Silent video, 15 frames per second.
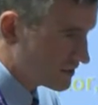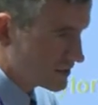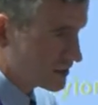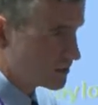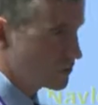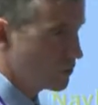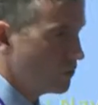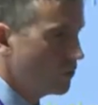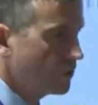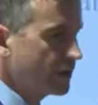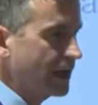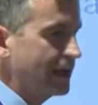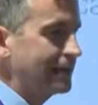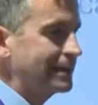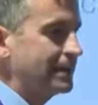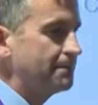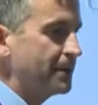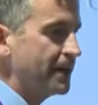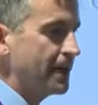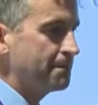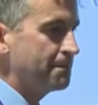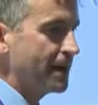is to talk a little
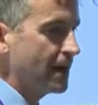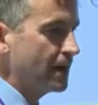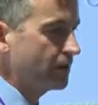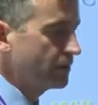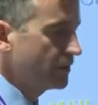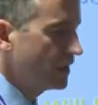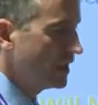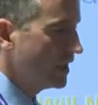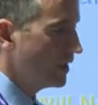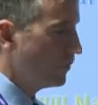bit about